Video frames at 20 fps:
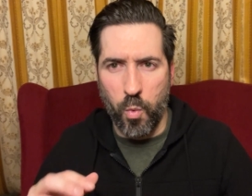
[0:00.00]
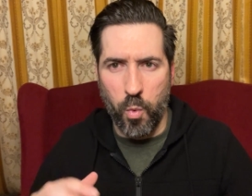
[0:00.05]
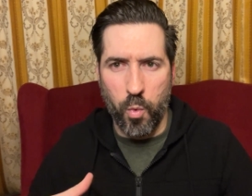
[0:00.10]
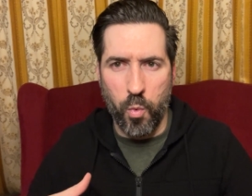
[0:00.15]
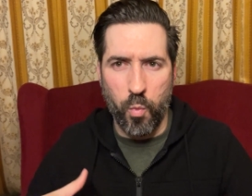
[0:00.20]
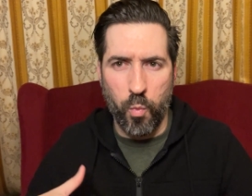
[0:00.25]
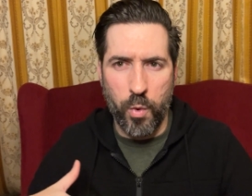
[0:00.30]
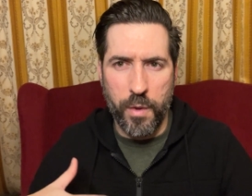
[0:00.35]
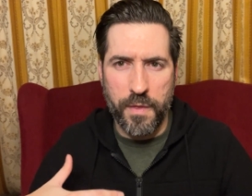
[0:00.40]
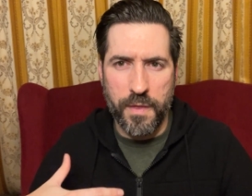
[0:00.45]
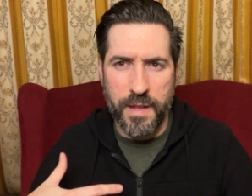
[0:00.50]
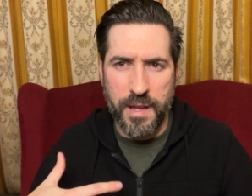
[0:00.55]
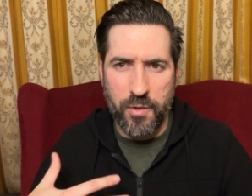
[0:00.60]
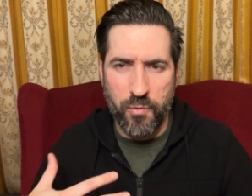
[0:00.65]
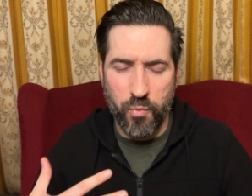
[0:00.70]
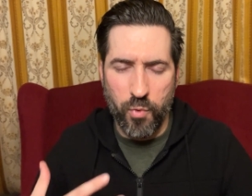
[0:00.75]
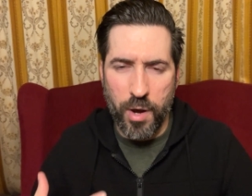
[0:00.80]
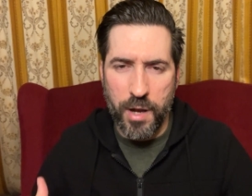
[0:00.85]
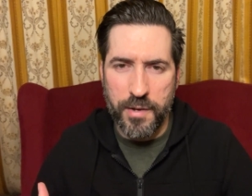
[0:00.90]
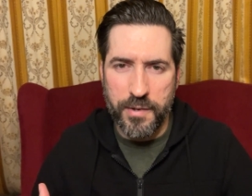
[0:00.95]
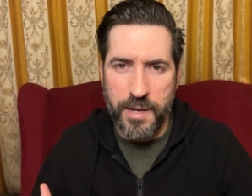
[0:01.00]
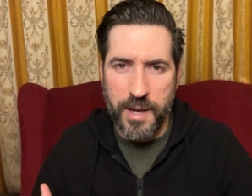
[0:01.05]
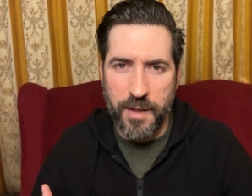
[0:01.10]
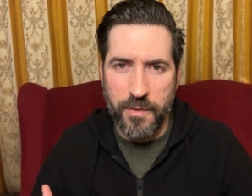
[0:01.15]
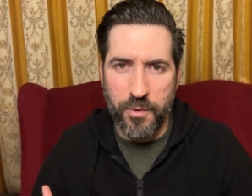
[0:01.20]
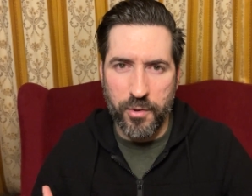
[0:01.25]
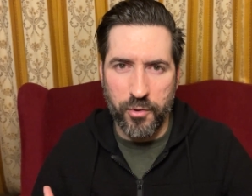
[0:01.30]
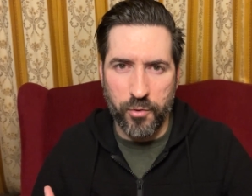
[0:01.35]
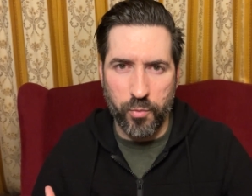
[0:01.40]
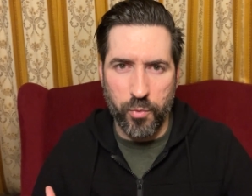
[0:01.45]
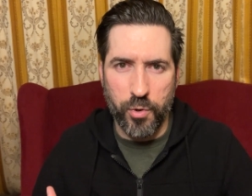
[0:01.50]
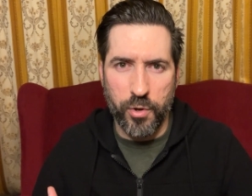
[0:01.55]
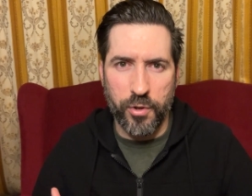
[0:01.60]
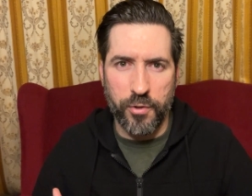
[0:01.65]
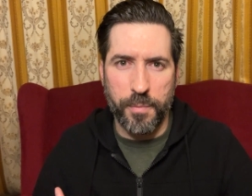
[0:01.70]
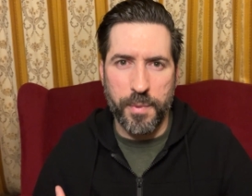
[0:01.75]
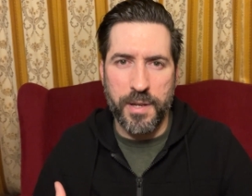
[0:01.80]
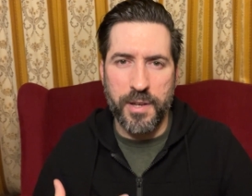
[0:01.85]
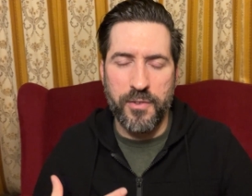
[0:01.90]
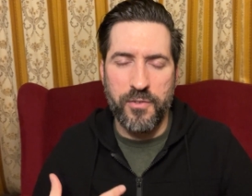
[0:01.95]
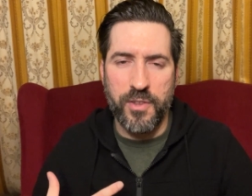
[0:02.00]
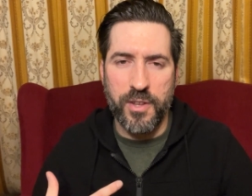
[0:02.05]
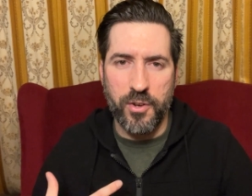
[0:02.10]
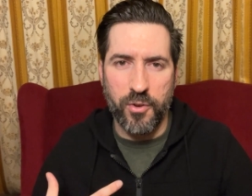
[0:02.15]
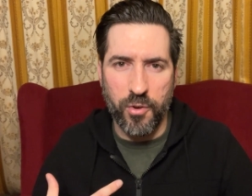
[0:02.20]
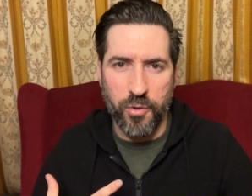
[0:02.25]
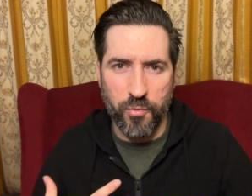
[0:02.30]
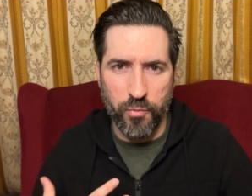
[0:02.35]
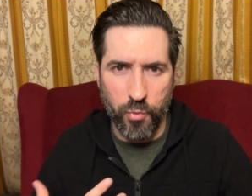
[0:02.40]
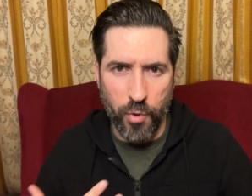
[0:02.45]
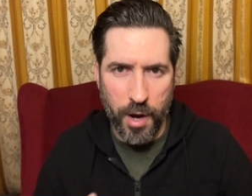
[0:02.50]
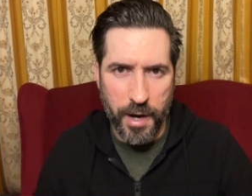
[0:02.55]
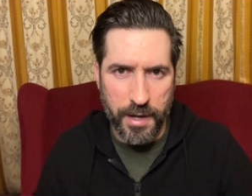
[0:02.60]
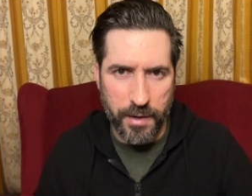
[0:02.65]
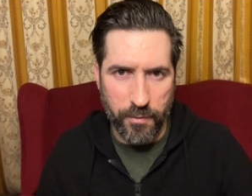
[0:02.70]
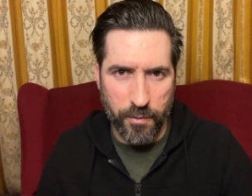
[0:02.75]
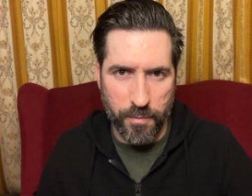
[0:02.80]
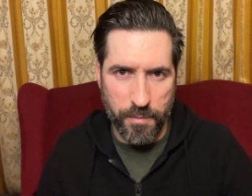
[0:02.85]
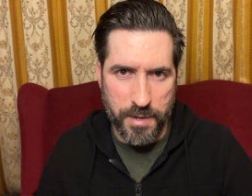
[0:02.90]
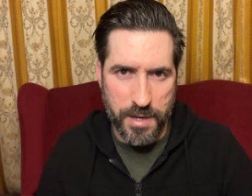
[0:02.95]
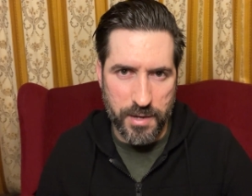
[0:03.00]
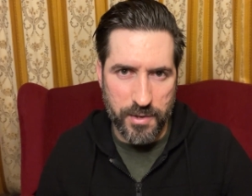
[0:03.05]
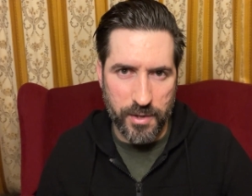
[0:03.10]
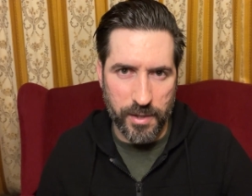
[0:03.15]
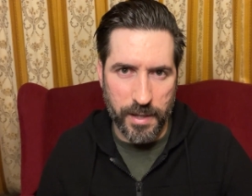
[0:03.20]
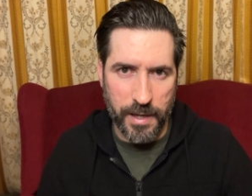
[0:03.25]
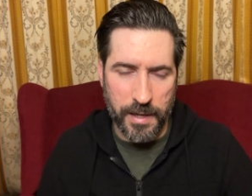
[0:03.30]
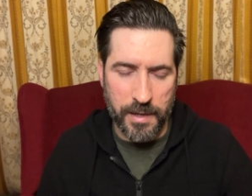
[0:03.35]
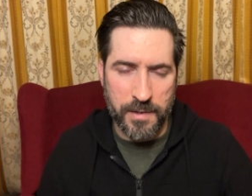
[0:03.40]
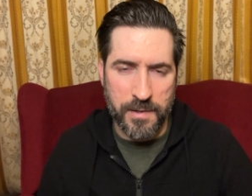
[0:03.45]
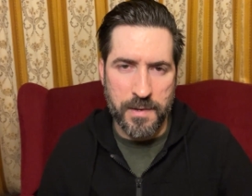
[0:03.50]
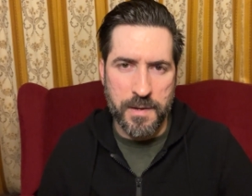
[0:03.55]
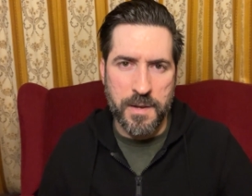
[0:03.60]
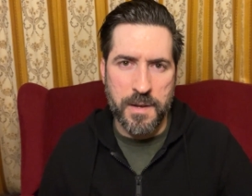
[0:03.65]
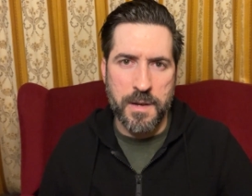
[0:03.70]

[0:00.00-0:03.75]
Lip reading: when they write down those words, because they're not writing from the intellect,